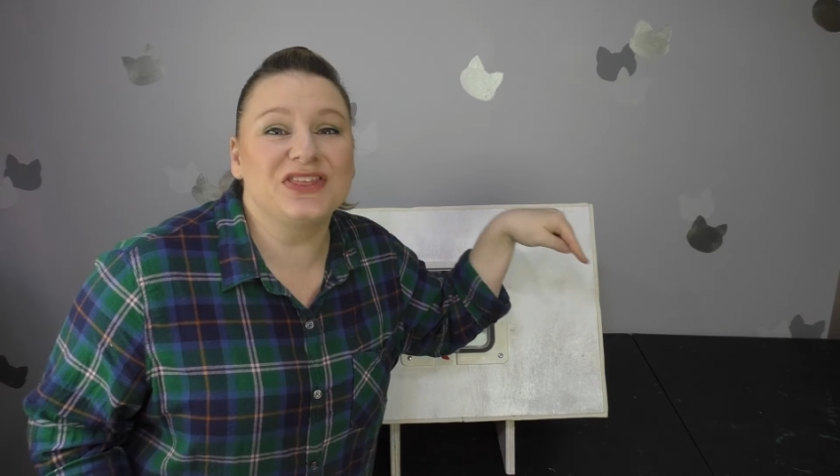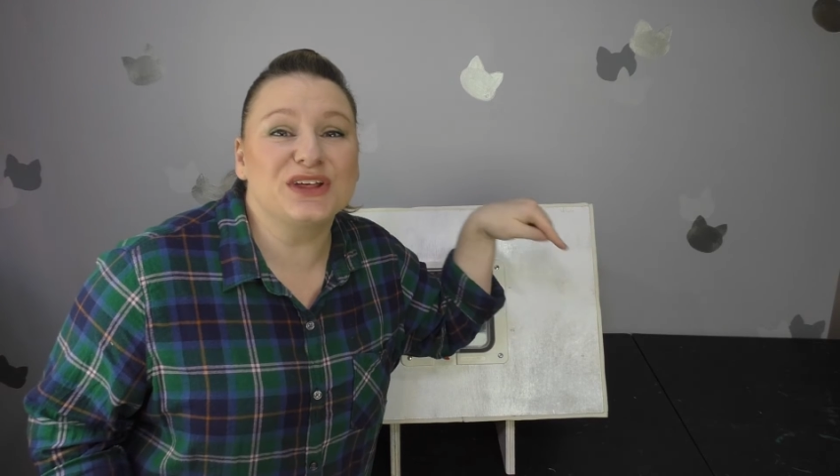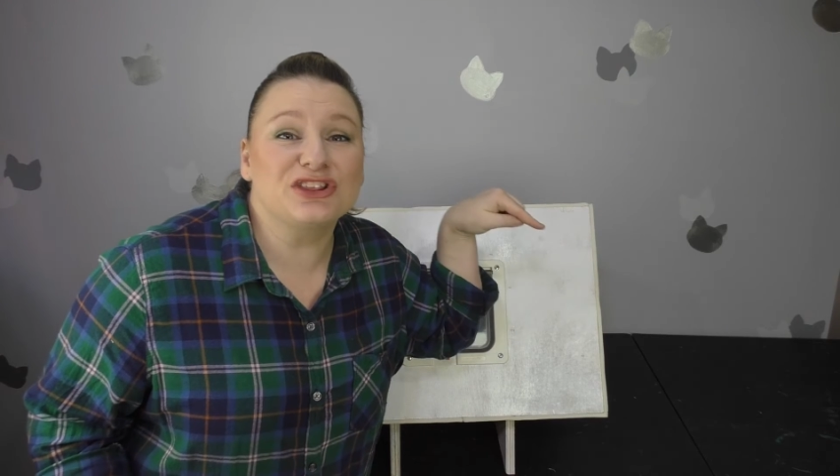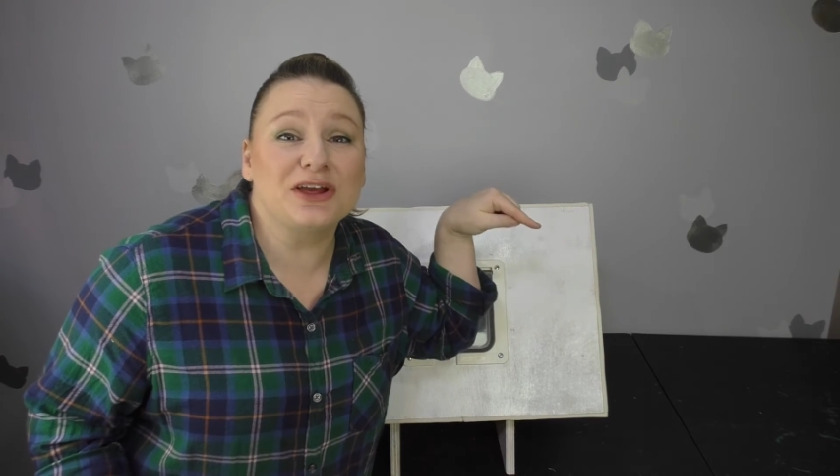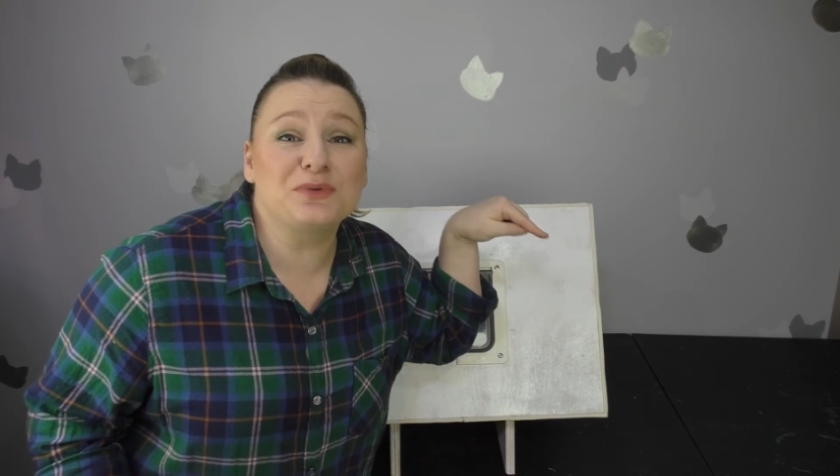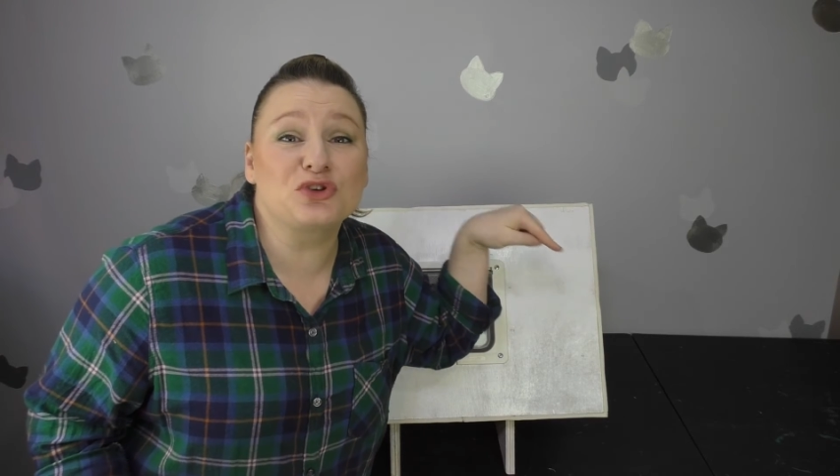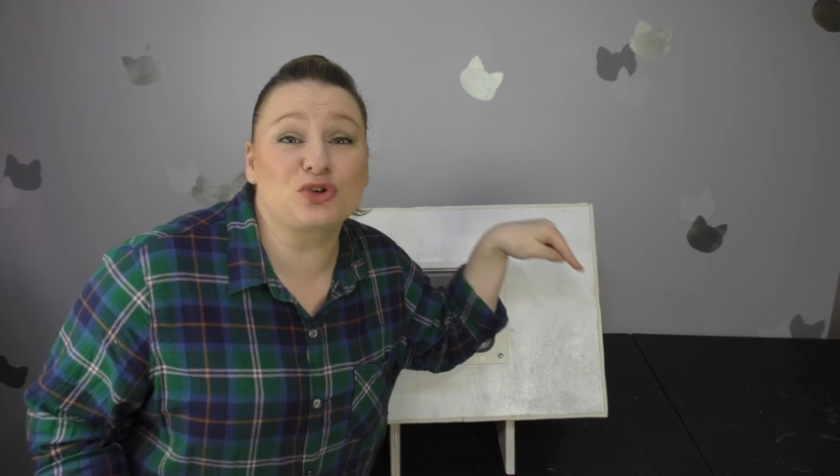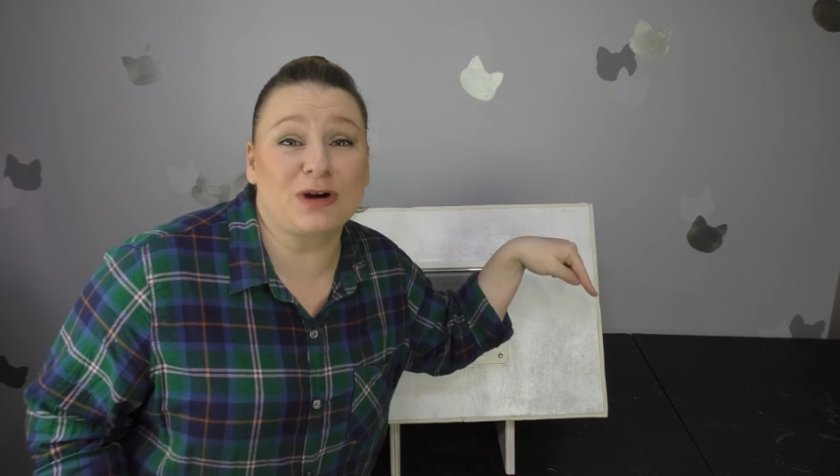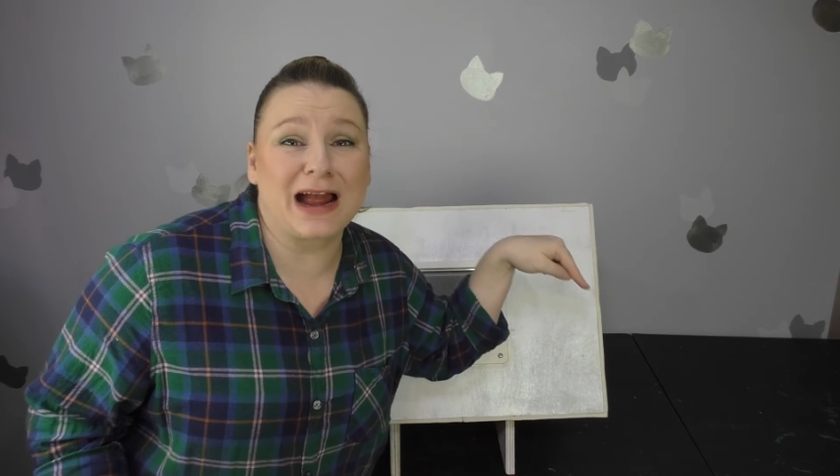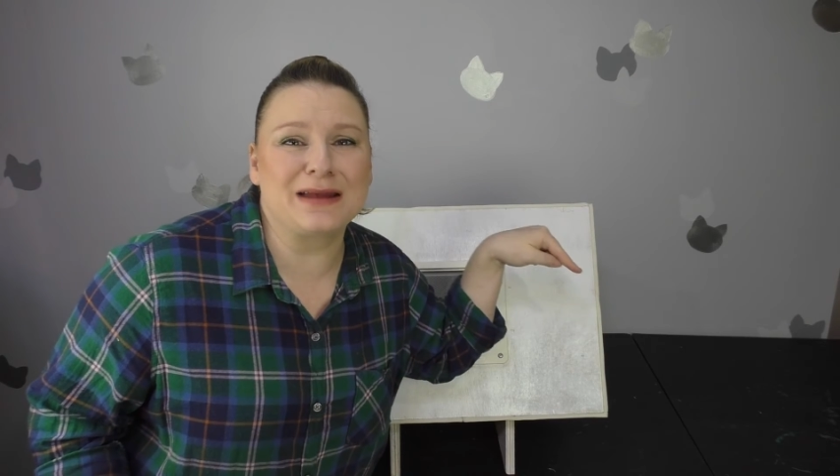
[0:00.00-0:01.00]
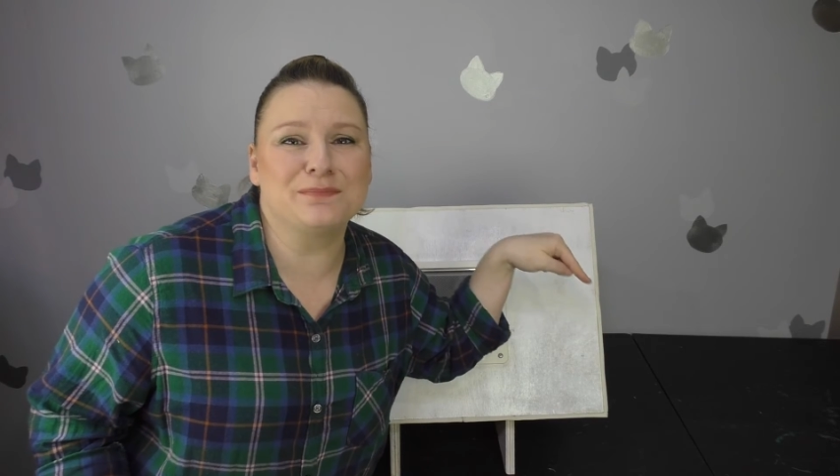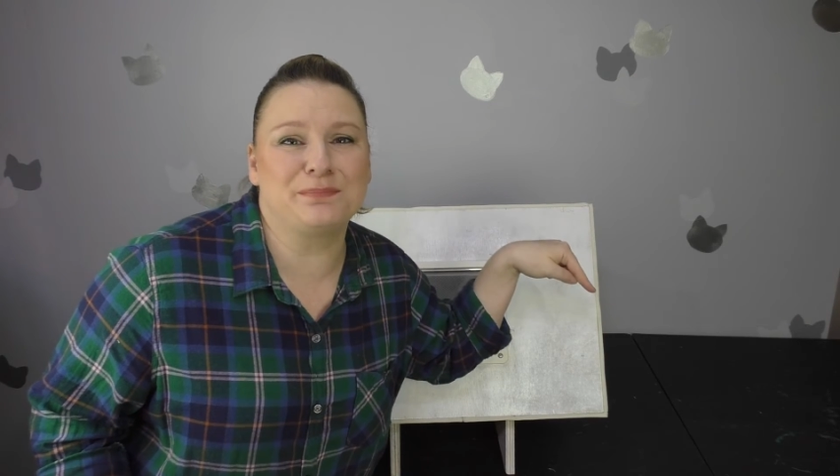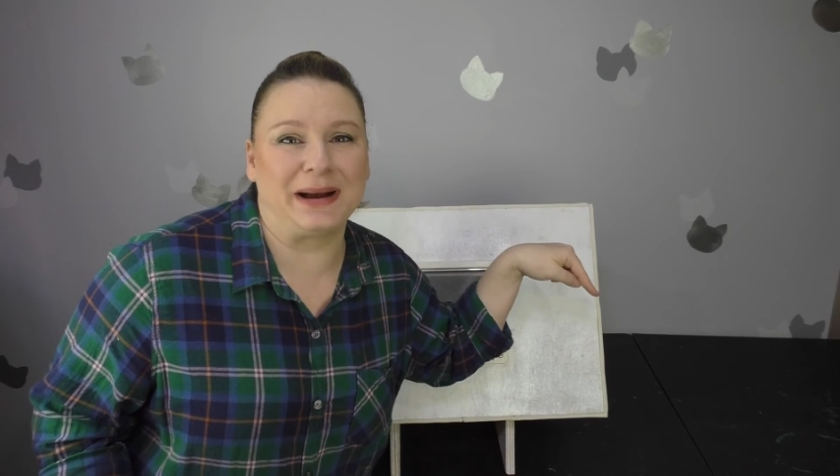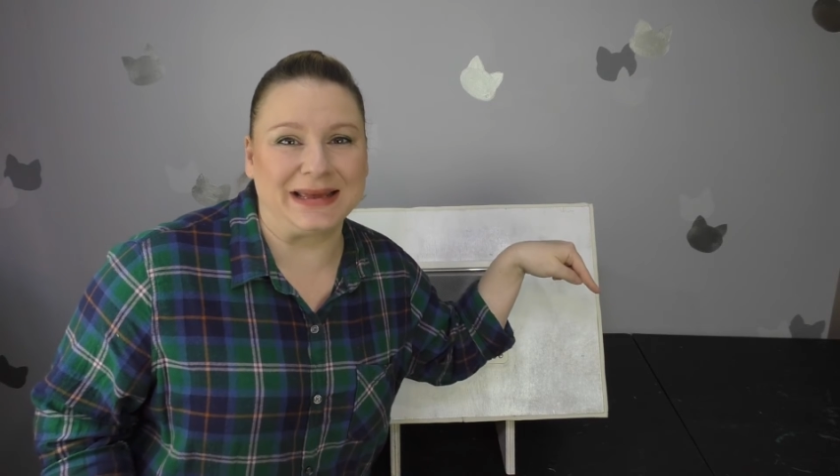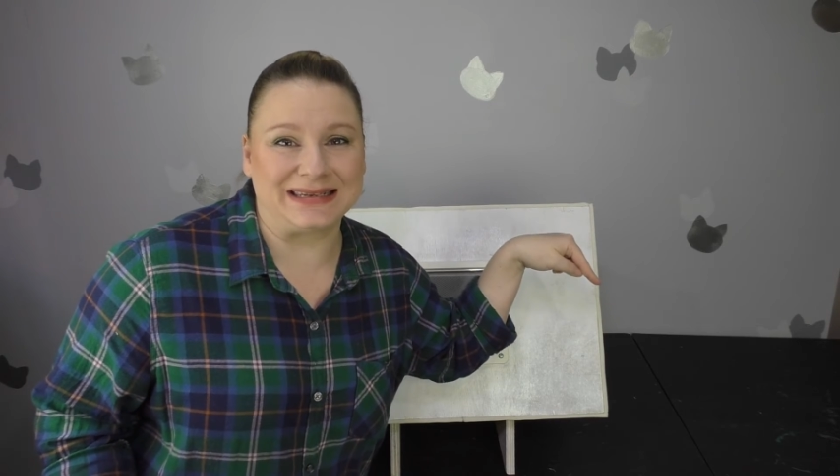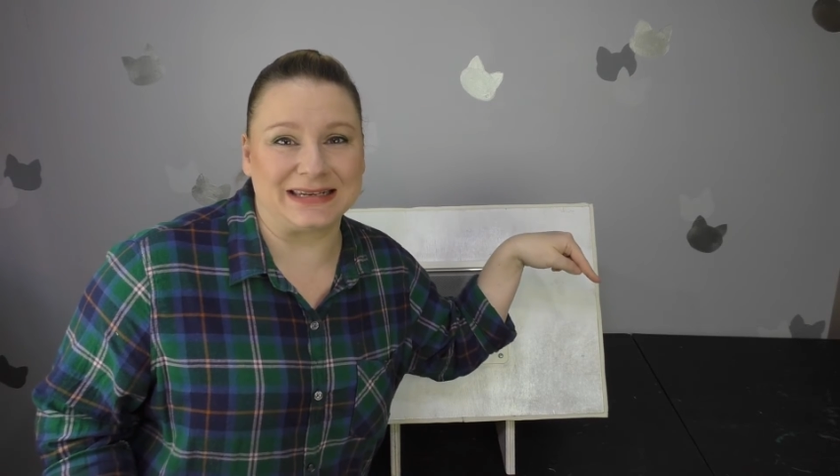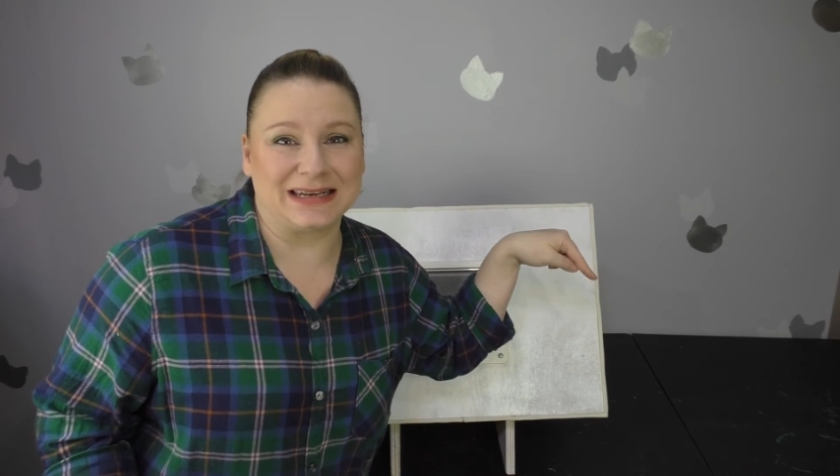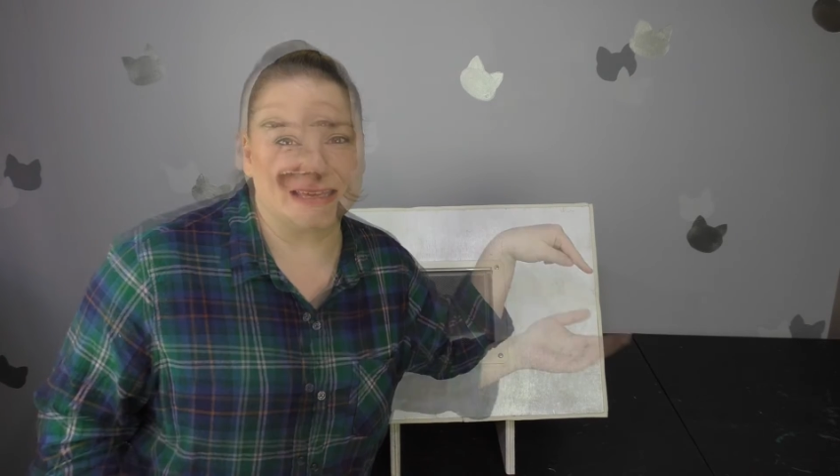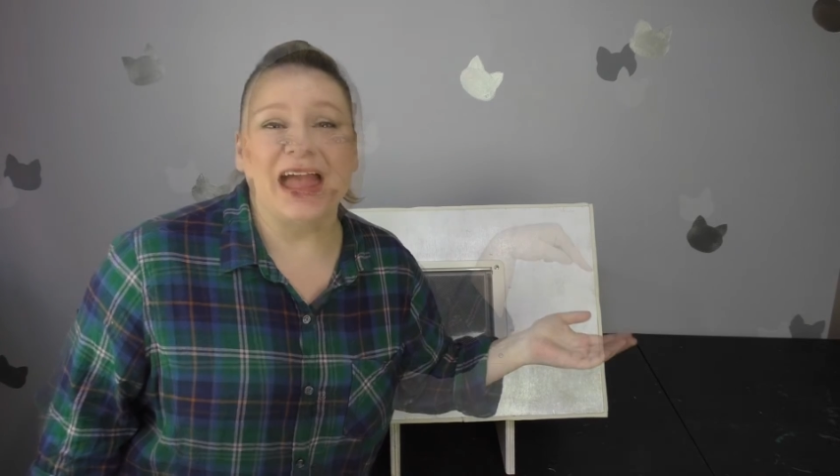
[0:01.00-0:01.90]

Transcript: the subscribe button.